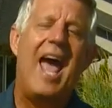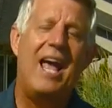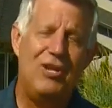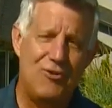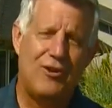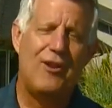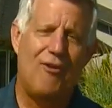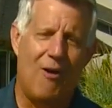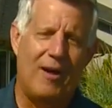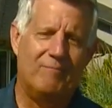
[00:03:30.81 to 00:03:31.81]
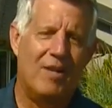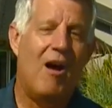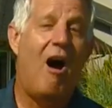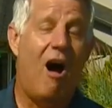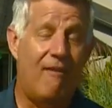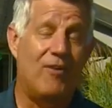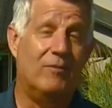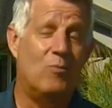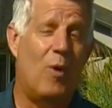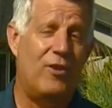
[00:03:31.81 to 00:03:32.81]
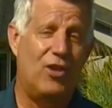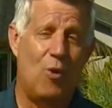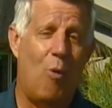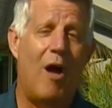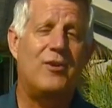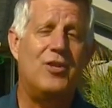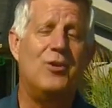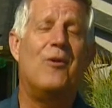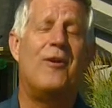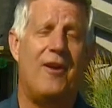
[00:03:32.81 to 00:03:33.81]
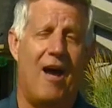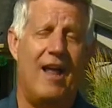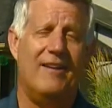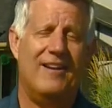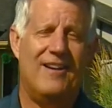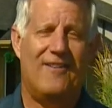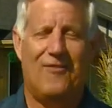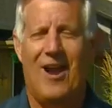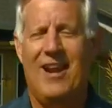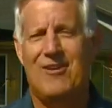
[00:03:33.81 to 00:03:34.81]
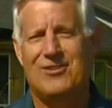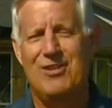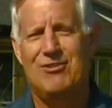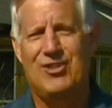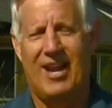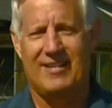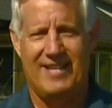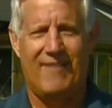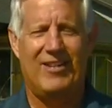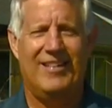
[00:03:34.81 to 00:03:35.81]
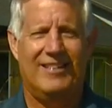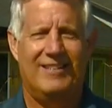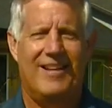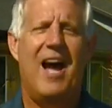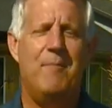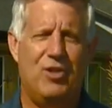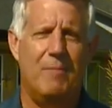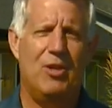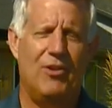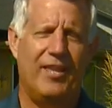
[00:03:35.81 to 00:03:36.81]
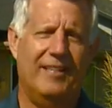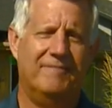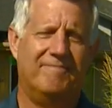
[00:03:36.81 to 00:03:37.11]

And you can grow it, often whether you want to or not. For Idaho's News Channel 7, I'm Jim Duthie.